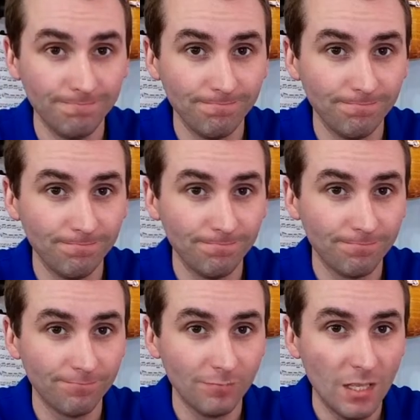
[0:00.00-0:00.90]

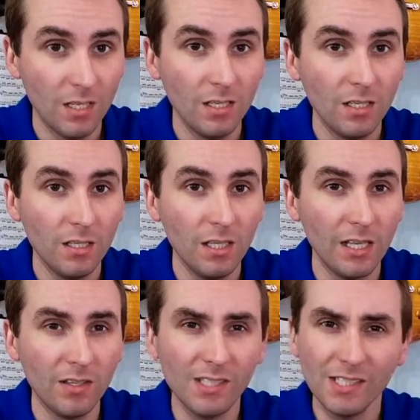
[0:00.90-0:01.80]

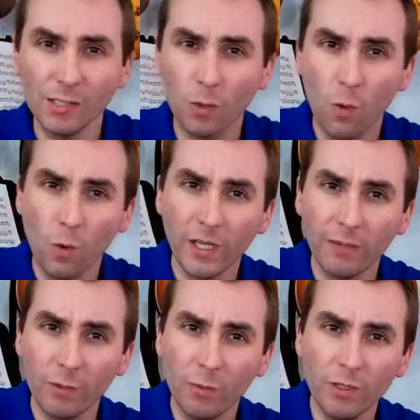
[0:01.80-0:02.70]
And this is a chord
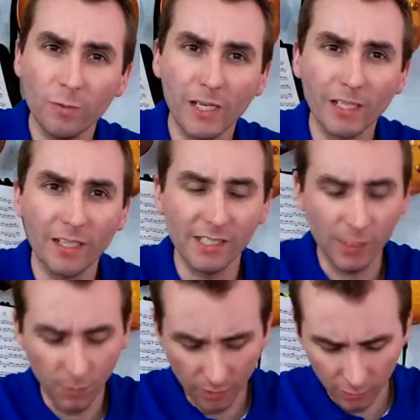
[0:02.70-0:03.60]
that we wouldn't recognize
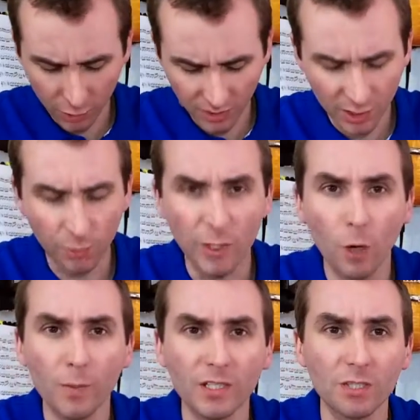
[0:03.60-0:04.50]
as well with just 3
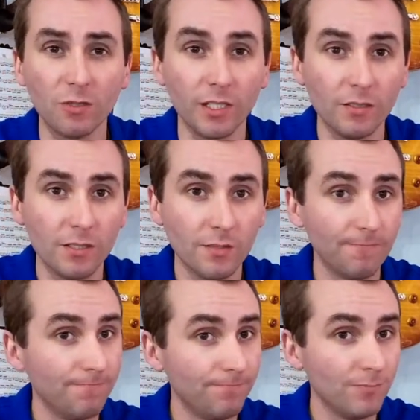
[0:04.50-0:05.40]
open strings.
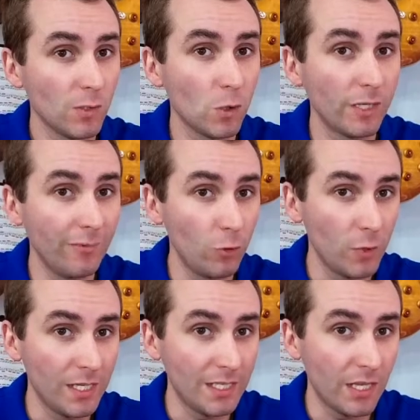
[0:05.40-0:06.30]
I'll give you a
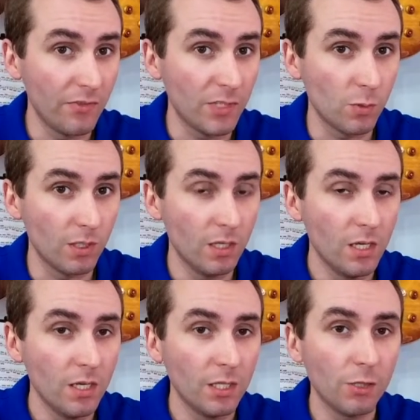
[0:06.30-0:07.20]
hint on this one.
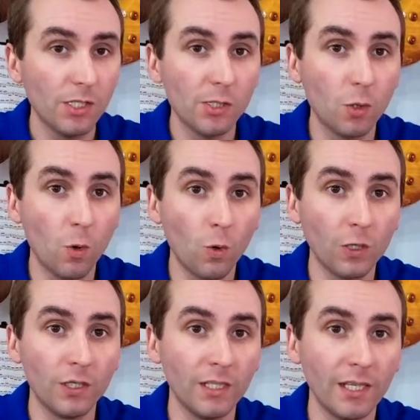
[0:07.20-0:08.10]
There is a
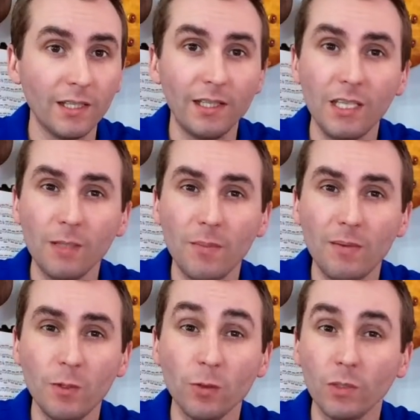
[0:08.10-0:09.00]
chord, and I think
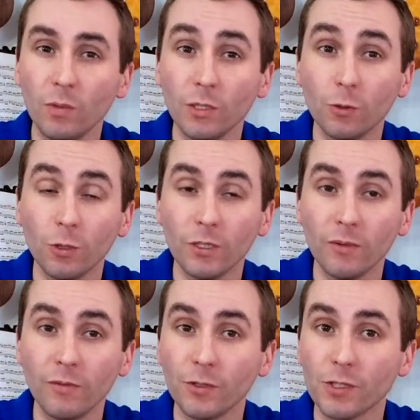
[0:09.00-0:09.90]
maybe only one chord that
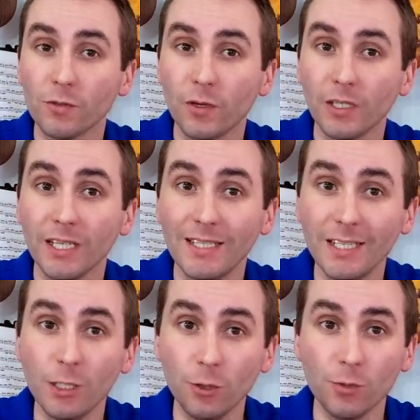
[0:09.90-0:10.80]
we've learned so far that
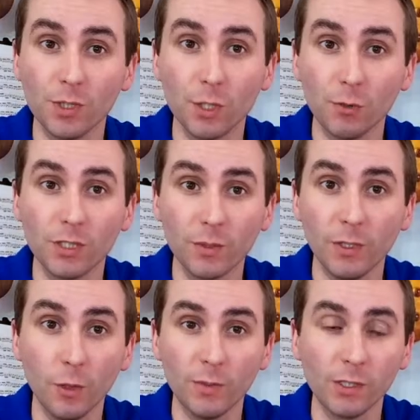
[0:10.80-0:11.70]
did use those
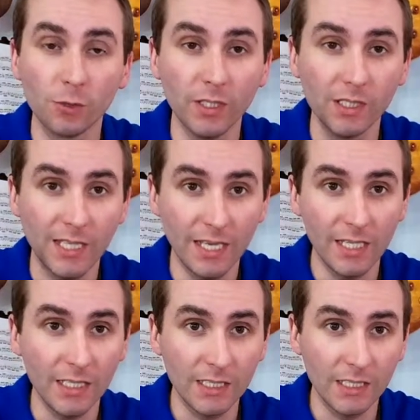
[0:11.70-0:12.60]
3 open strings, and
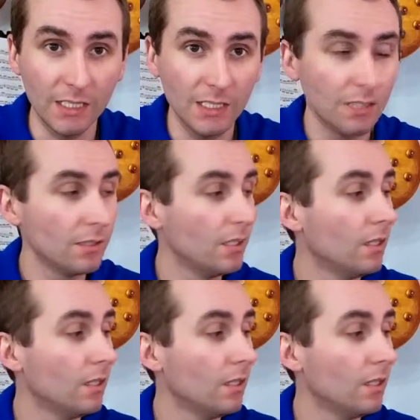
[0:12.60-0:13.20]
it is